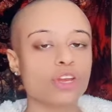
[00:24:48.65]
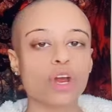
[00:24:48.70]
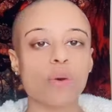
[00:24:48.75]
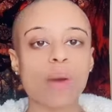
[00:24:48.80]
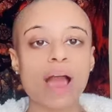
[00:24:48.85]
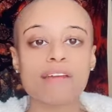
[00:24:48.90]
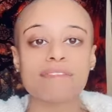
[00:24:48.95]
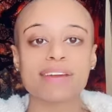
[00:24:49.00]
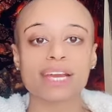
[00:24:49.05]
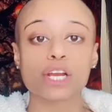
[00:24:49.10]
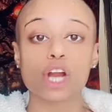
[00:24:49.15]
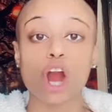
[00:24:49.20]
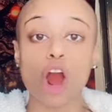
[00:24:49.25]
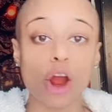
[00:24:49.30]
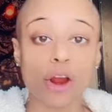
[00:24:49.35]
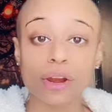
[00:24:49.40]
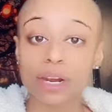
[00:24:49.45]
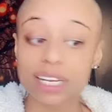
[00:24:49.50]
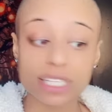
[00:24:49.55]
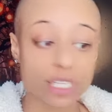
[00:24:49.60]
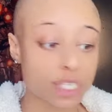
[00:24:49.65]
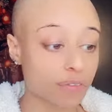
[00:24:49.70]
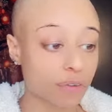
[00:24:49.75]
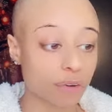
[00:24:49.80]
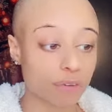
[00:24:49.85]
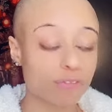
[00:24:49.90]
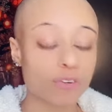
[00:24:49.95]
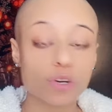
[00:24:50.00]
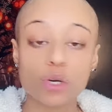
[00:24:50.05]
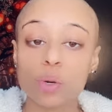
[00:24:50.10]
you know having gardens
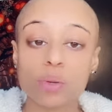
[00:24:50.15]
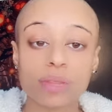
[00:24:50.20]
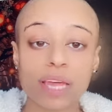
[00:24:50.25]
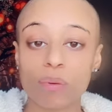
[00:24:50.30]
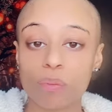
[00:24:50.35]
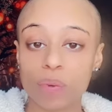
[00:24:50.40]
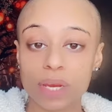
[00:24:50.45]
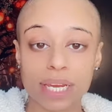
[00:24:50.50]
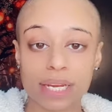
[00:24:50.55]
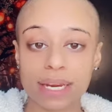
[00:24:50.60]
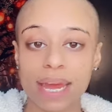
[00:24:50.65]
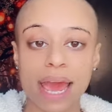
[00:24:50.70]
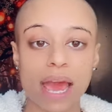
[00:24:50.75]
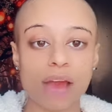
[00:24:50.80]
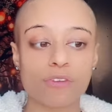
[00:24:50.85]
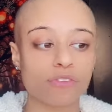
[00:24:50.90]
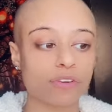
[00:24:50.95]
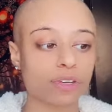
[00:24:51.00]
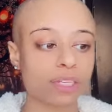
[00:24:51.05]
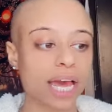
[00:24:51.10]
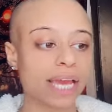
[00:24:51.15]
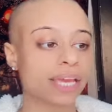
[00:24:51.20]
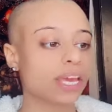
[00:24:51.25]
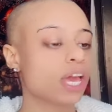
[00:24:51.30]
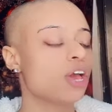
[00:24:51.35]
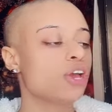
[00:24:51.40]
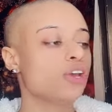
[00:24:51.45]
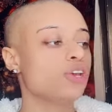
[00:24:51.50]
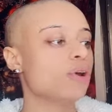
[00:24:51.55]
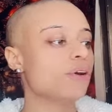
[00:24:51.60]
for food that we can have for like